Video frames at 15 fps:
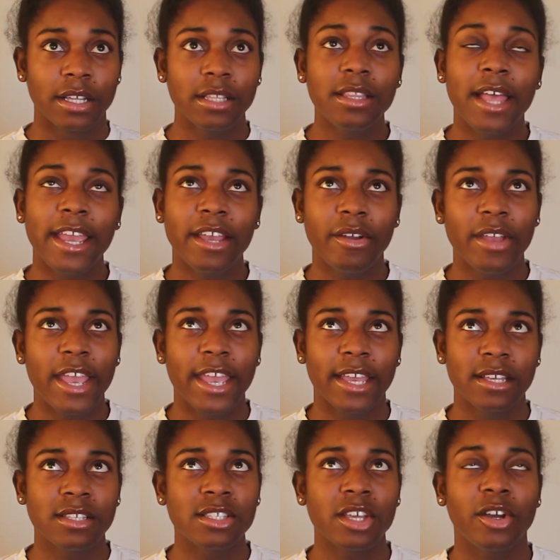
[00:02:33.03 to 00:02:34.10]
Like,
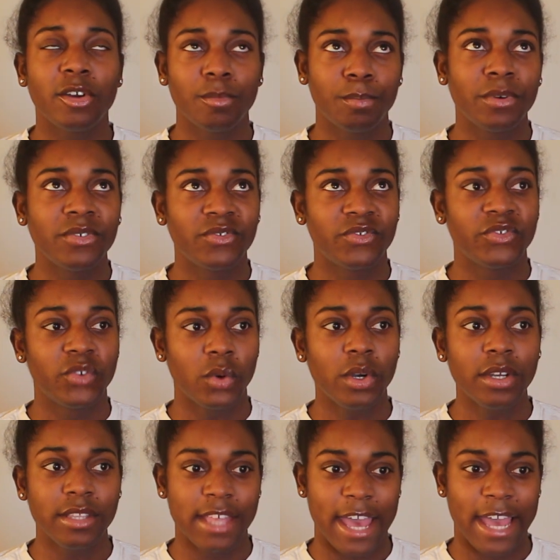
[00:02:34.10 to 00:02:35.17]
okay, so
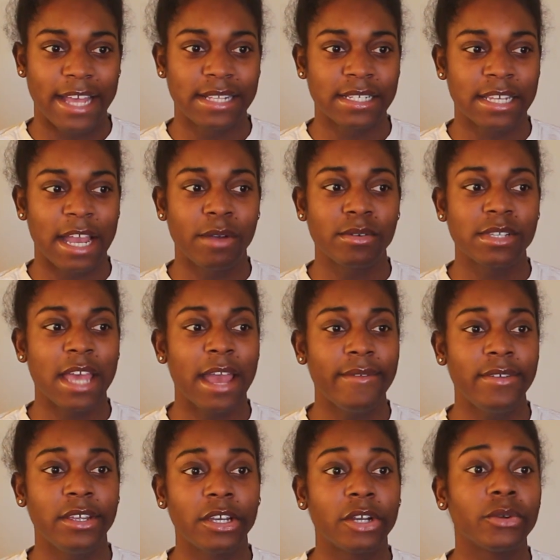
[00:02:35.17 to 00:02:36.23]
before that, I was
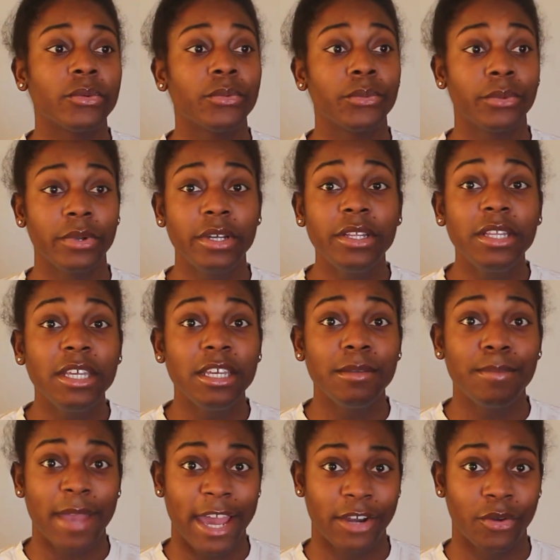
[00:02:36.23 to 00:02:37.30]
having a really
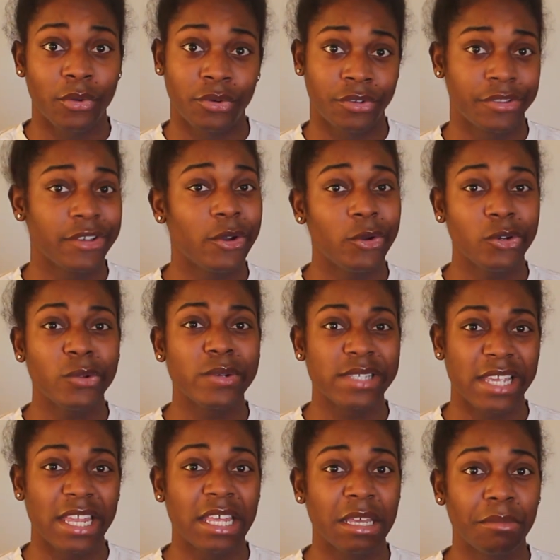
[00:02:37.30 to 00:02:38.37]
bad odor. The odor was
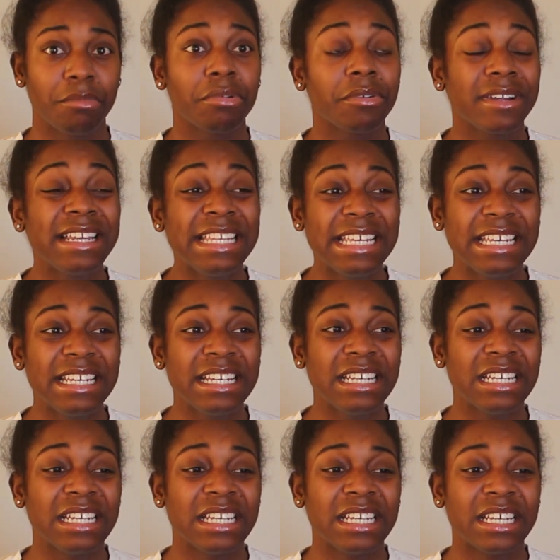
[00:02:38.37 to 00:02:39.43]
getting pretty,
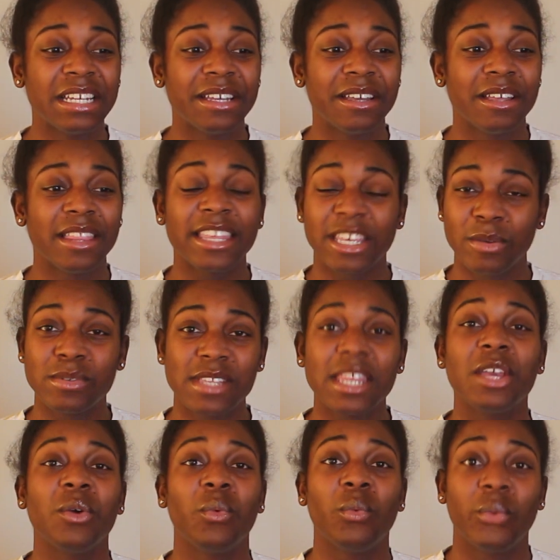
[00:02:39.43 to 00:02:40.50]
like it was
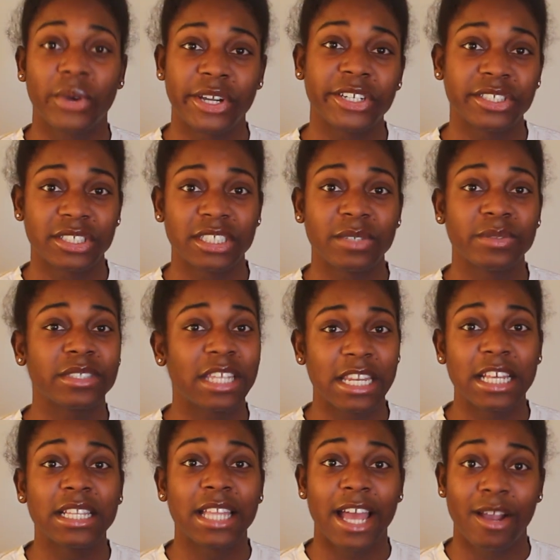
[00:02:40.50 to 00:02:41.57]
getting worse. It was
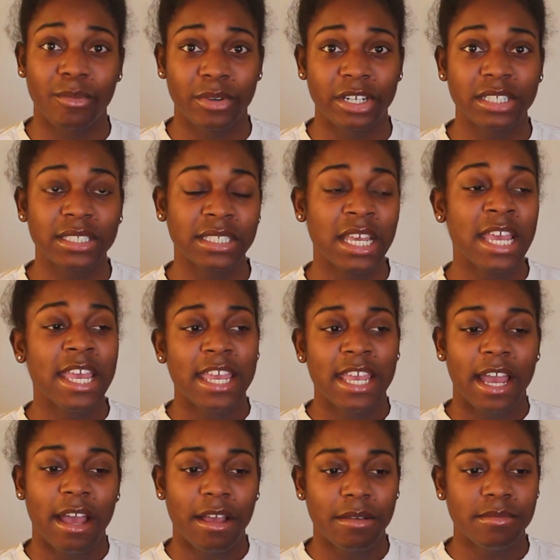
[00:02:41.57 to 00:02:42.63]
getting a lot worse.
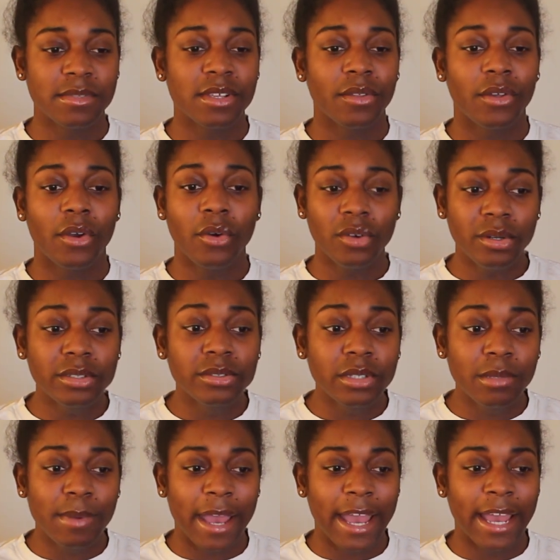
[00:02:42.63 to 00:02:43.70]
So the odor was
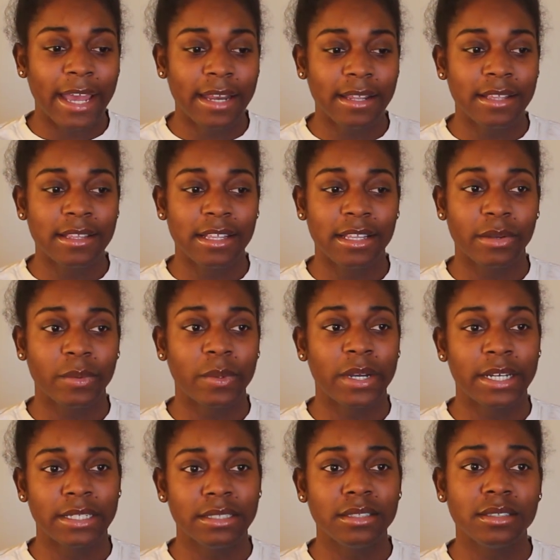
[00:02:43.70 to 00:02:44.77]
really bad, and then there
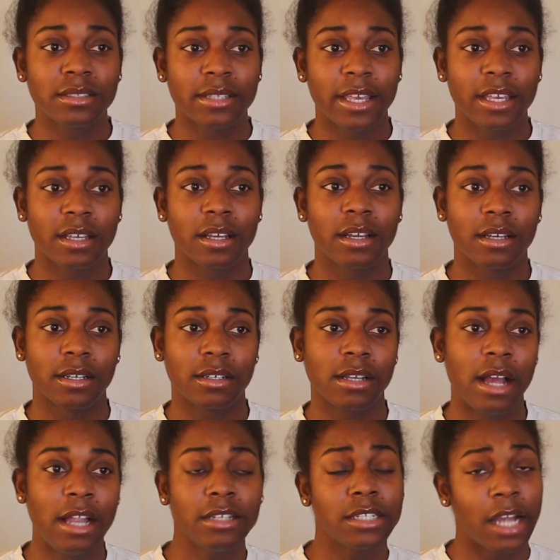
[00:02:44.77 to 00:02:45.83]
was like
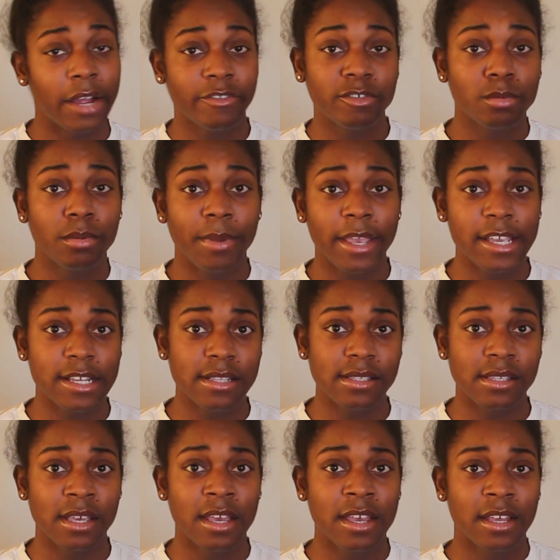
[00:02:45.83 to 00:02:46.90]
uncomfortable
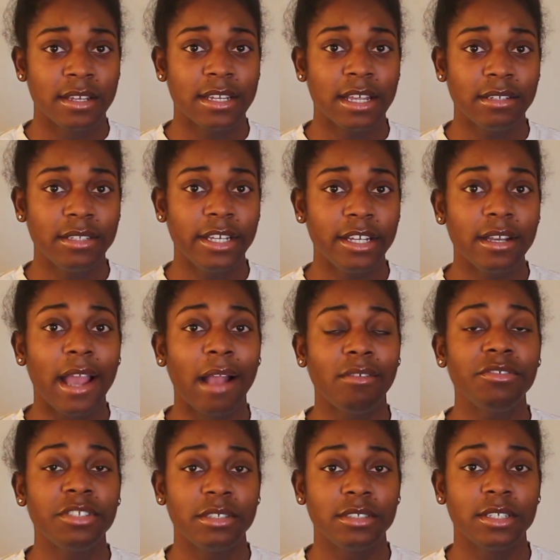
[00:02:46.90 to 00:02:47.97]
pains down there,
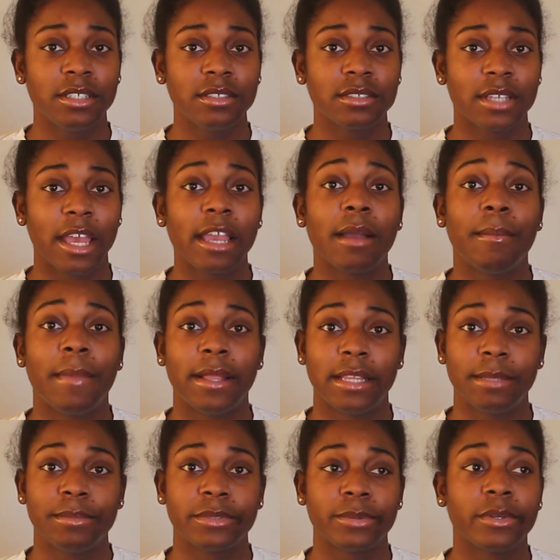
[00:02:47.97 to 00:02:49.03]
obviously since like my
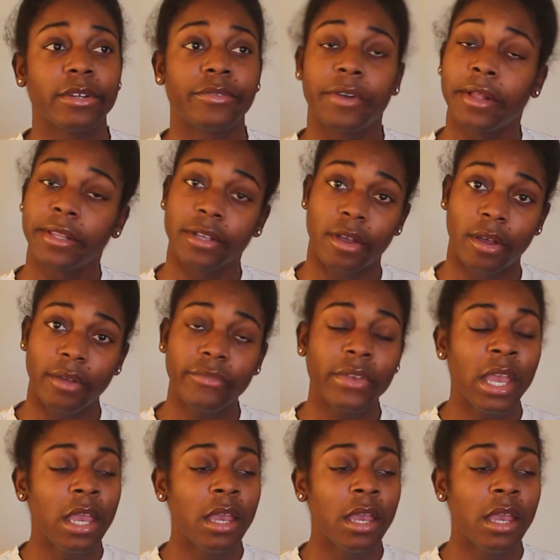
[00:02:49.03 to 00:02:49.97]
lips were falling off.